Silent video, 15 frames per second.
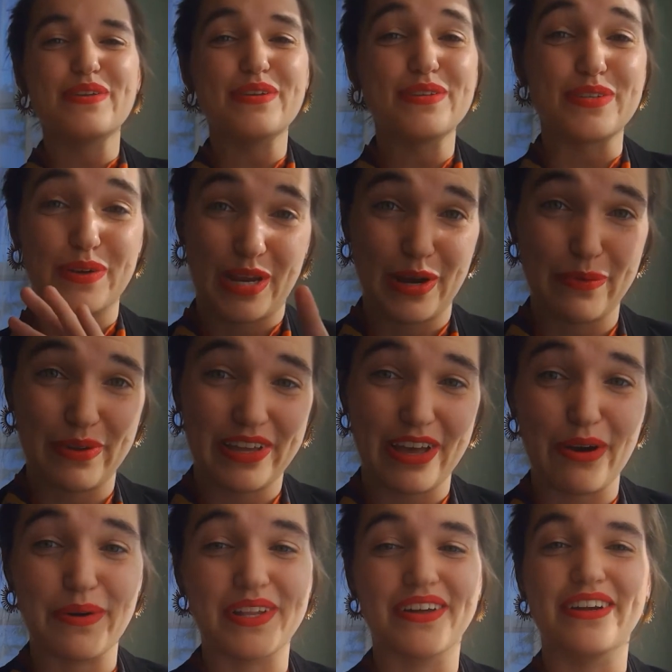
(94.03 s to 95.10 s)
So here we
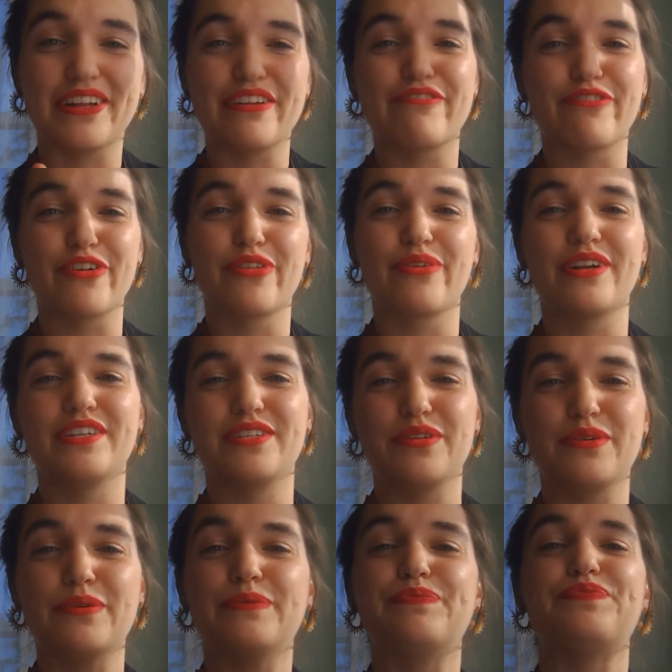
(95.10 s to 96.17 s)
go. Without any further
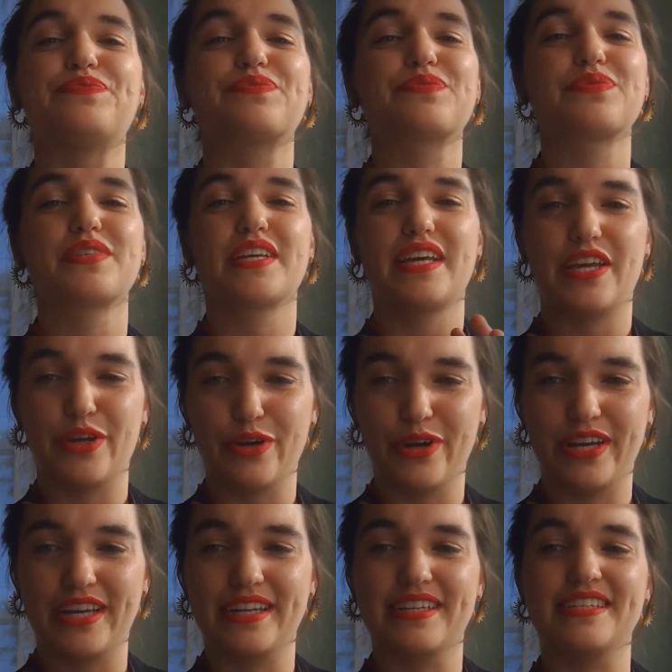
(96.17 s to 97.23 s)
ado, here
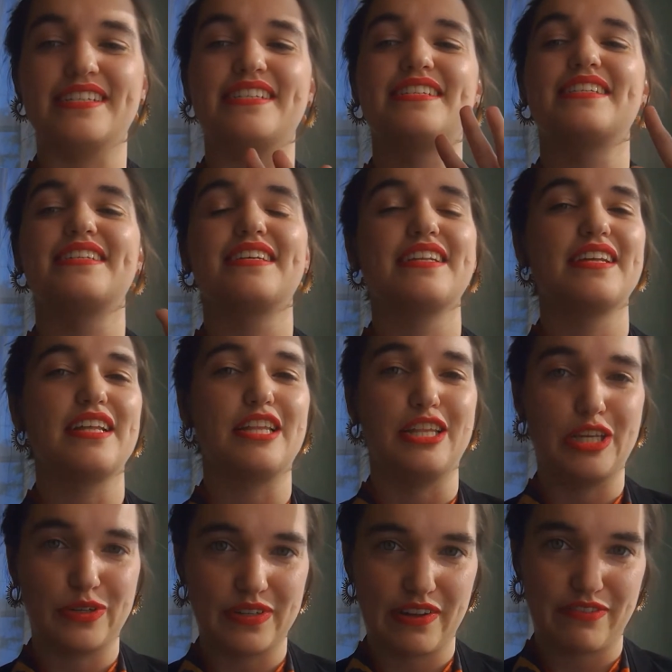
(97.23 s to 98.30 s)
is
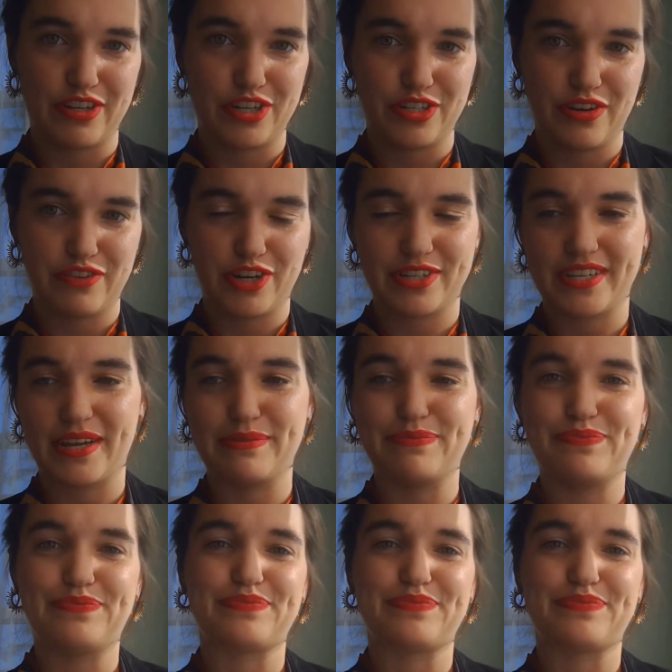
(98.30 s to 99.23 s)
legal definition of genocide.